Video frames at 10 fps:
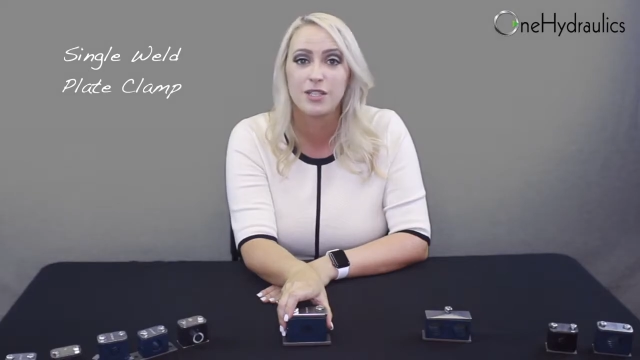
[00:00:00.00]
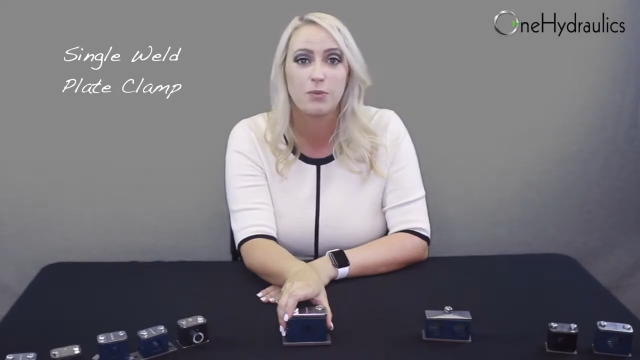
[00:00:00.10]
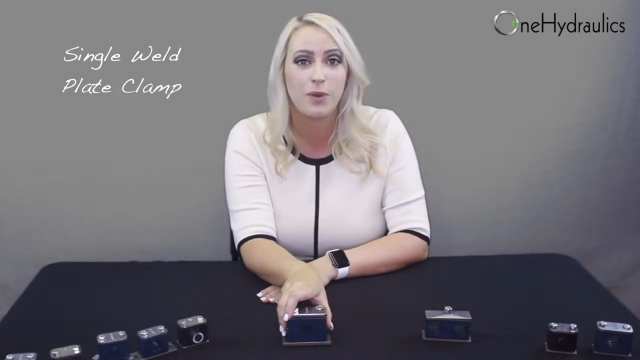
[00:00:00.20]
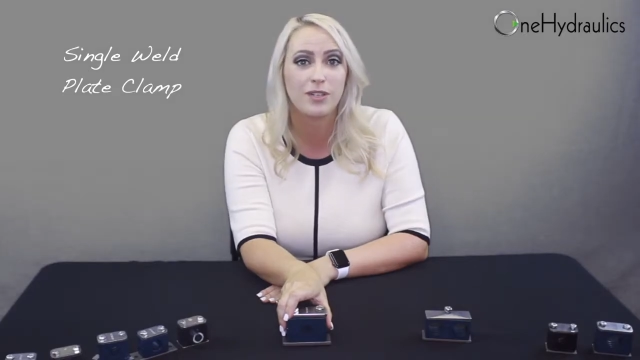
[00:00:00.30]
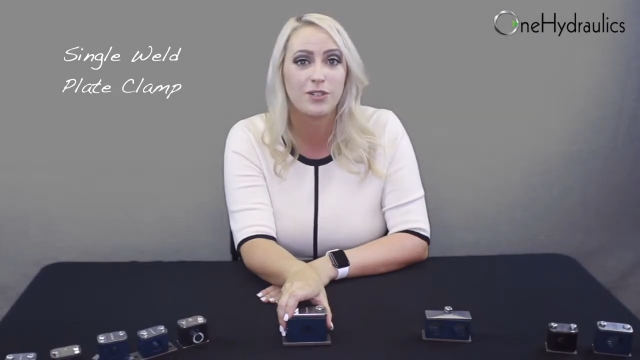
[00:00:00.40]

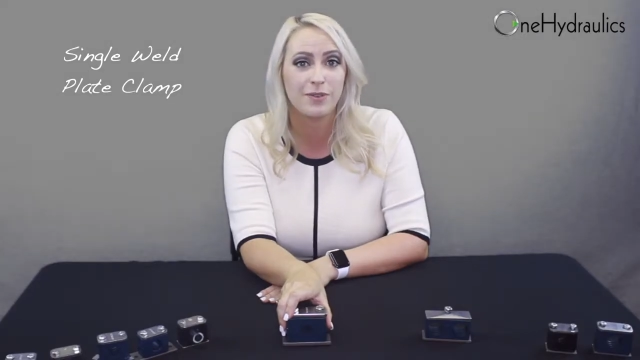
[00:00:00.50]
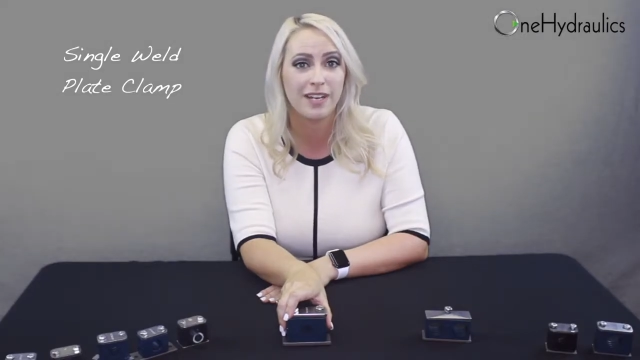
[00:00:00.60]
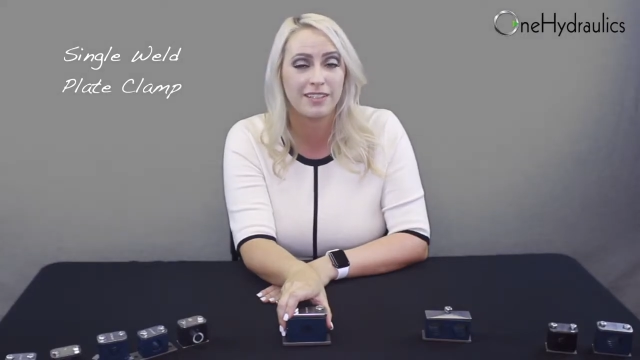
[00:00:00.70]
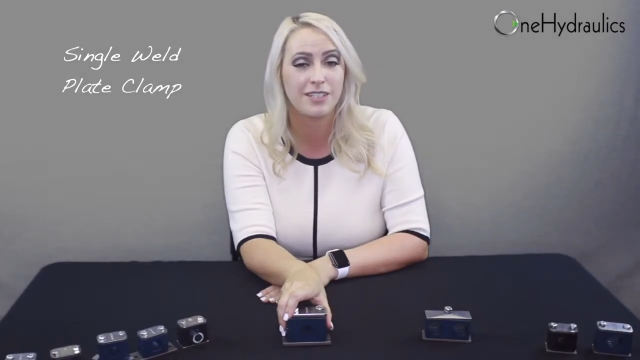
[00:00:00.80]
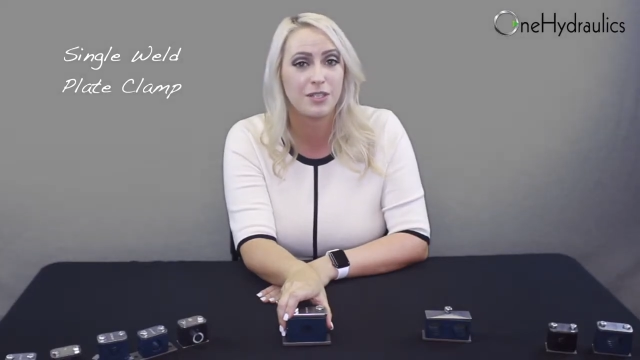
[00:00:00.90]
to weld
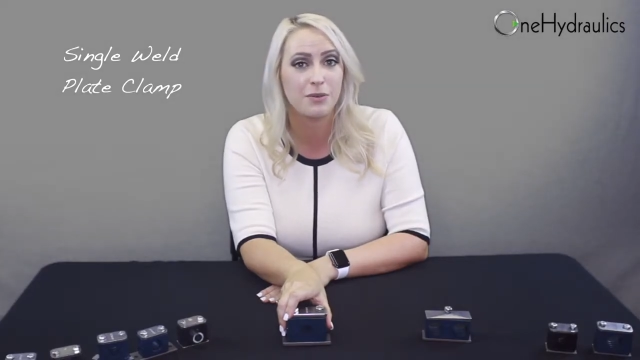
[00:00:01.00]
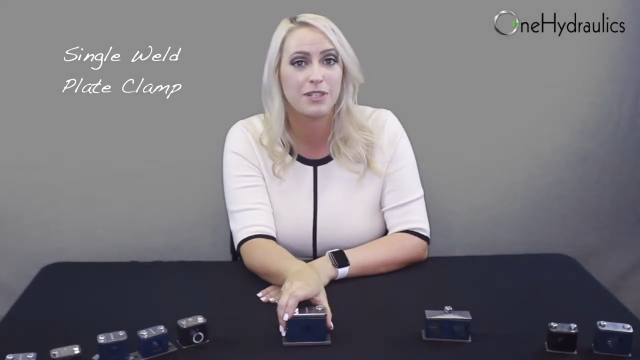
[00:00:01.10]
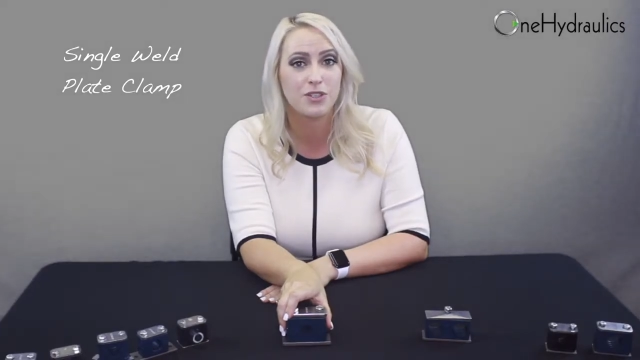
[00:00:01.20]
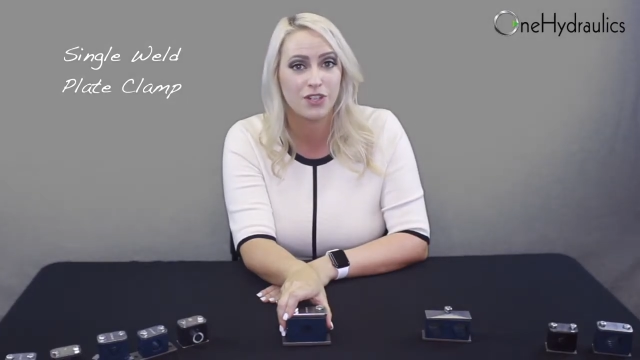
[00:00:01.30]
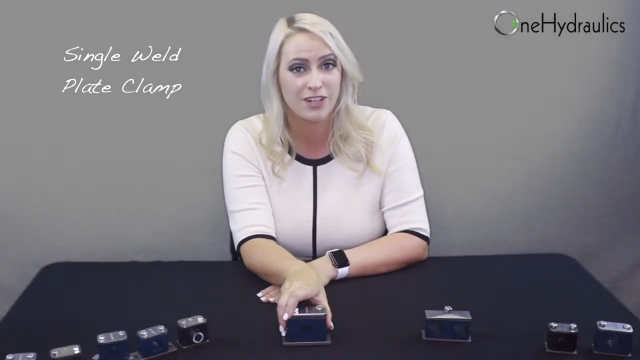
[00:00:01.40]
directly to
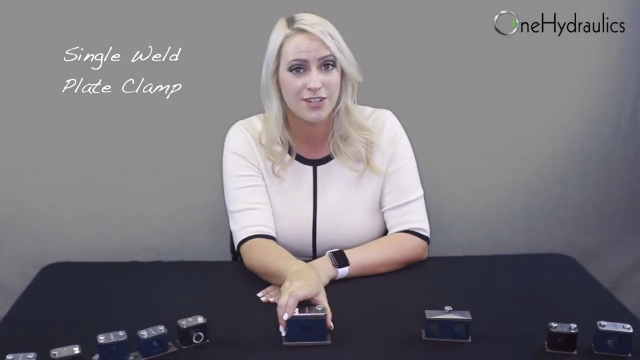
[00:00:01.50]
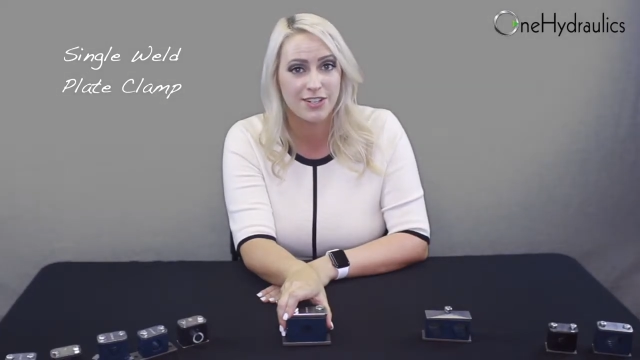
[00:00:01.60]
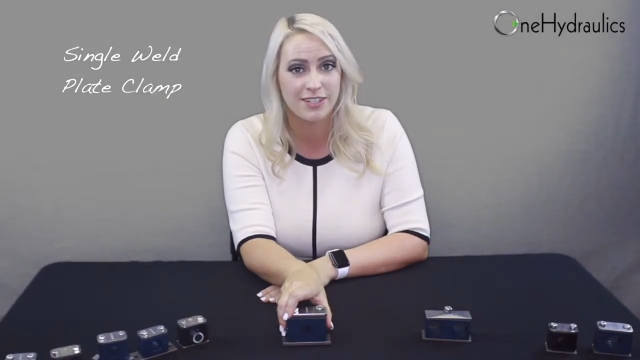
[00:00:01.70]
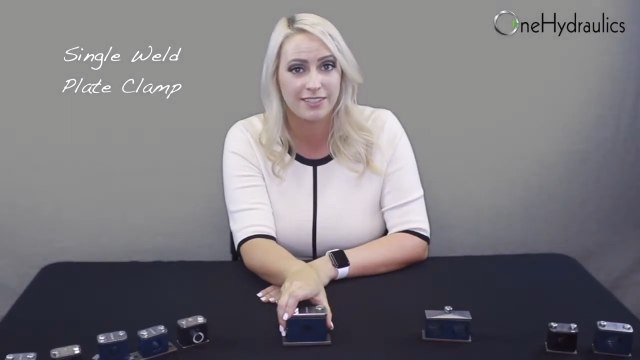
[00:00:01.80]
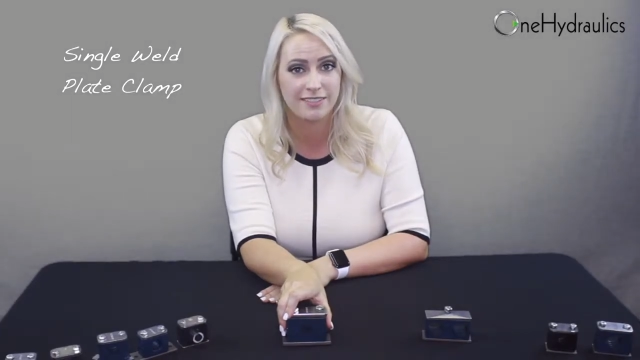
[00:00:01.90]
a structure.